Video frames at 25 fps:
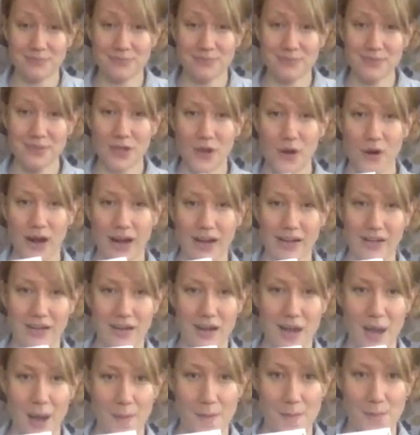All right,
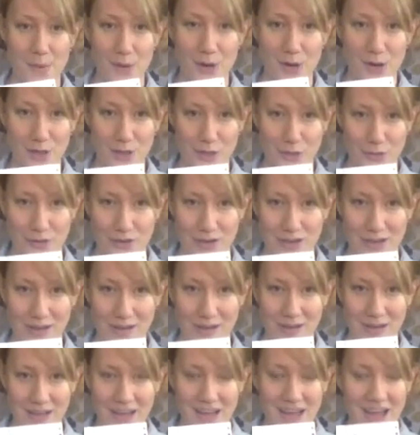number 3.
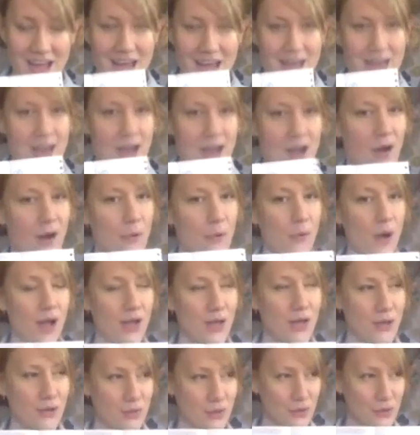Now I want you to